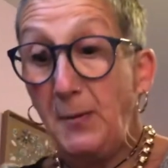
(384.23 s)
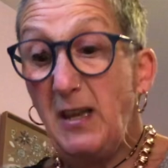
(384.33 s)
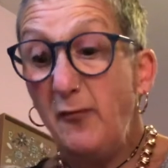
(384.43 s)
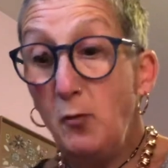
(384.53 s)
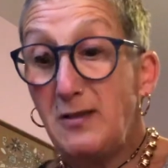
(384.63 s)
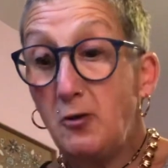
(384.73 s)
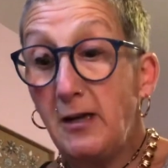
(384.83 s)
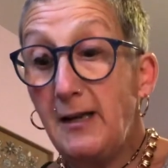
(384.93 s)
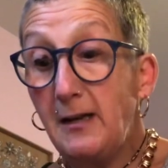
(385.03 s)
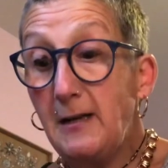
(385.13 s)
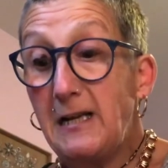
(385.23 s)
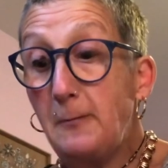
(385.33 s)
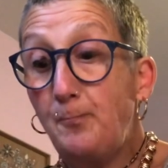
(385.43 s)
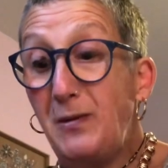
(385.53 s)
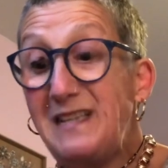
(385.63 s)
but you've always got a
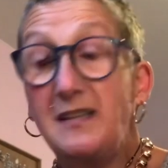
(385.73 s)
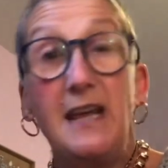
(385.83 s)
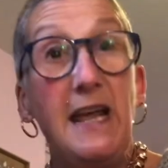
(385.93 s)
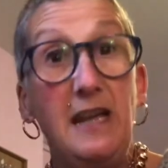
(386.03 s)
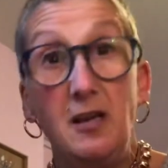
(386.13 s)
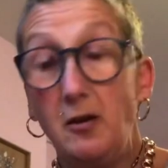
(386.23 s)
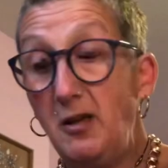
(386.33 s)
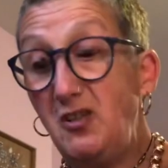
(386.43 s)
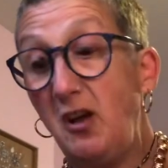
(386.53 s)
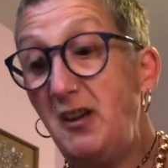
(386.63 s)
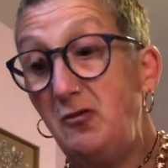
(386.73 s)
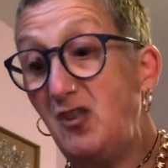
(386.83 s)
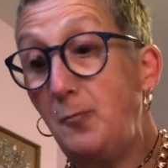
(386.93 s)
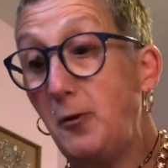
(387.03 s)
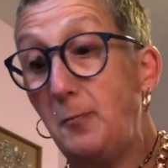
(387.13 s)
little piece of cake, and I
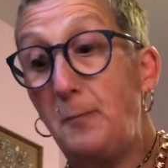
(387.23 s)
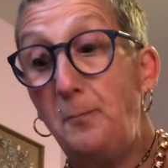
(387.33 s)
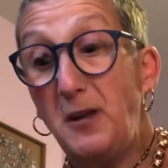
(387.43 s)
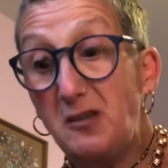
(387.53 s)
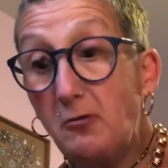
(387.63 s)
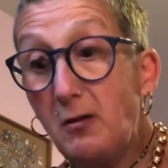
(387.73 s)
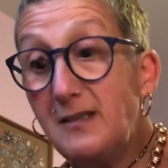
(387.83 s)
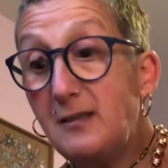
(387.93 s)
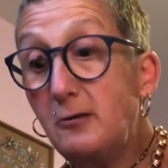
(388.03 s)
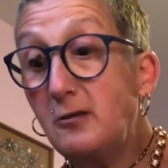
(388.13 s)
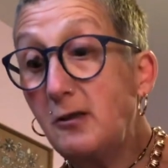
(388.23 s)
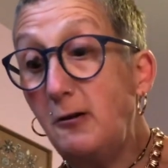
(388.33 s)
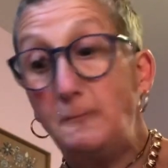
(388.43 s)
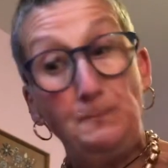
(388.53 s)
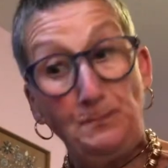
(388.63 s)
usually put a bit of butter icing on
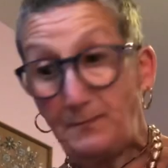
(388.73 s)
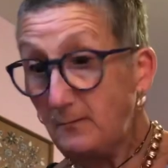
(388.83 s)
top.